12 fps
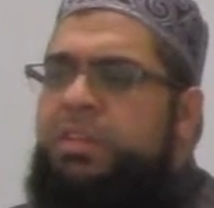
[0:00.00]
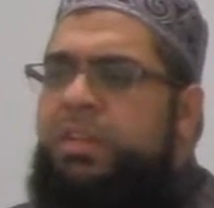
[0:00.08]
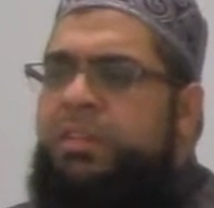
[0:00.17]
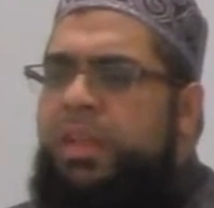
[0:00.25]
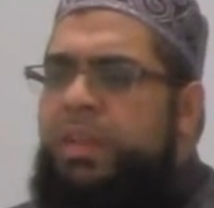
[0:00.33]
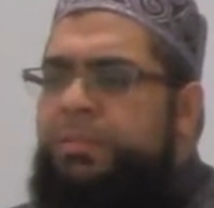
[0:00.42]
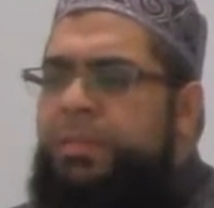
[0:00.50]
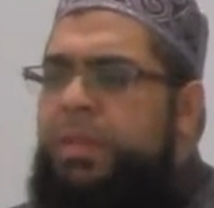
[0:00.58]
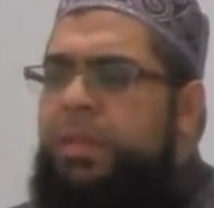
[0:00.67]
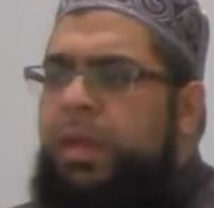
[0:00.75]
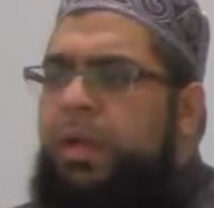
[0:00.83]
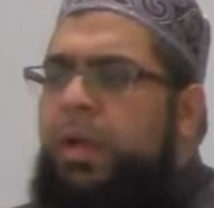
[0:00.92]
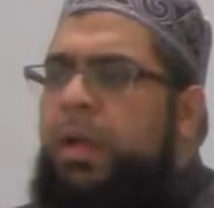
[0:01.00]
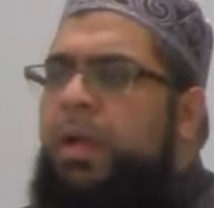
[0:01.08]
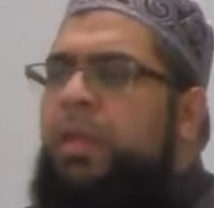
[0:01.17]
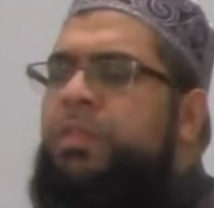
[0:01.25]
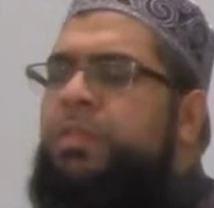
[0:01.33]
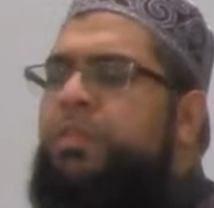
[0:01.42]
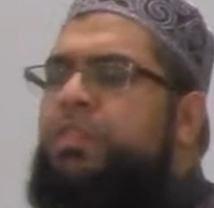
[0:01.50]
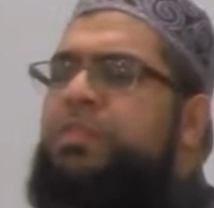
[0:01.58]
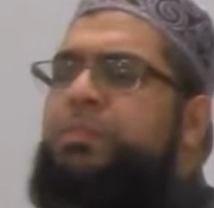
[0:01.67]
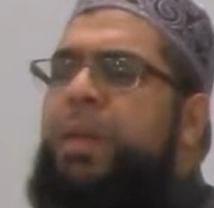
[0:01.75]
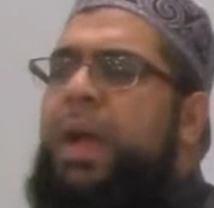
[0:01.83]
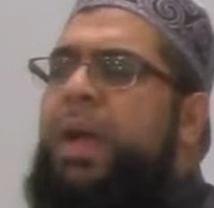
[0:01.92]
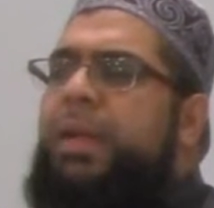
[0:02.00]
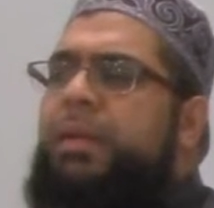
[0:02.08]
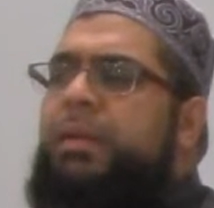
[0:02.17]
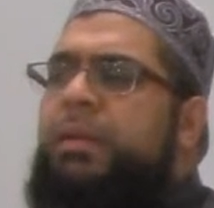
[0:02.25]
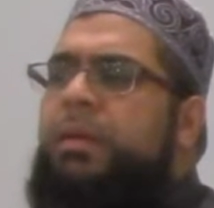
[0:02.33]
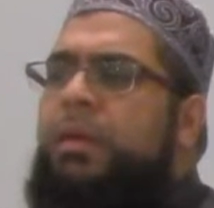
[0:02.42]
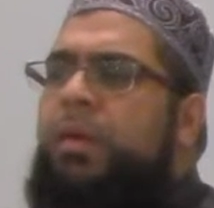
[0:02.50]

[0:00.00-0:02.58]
the talbiyah, this man